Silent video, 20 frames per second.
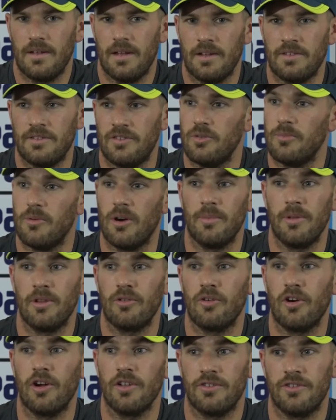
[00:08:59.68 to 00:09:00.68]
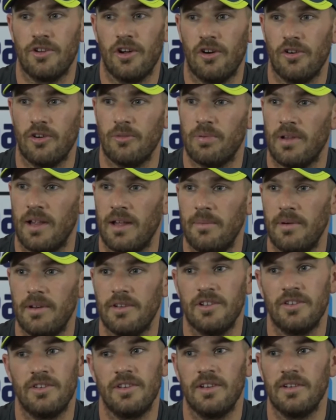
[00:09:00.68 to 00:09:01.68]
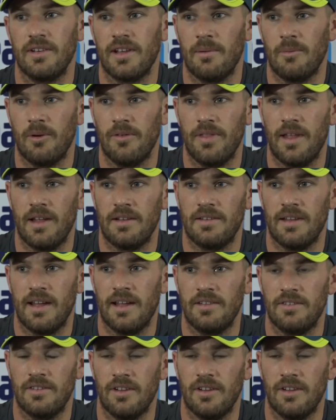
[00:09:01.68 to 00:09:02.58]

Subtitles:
It still might be the right style to play, but it just didn't come off that day.